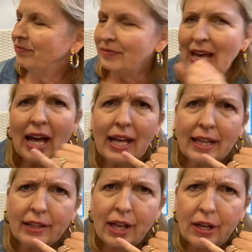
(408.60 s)
uh,
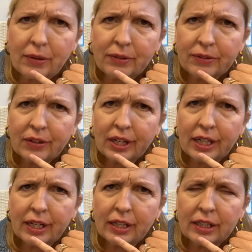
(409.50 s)
hello? Uh,
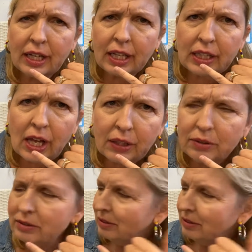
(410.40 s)
uh hello?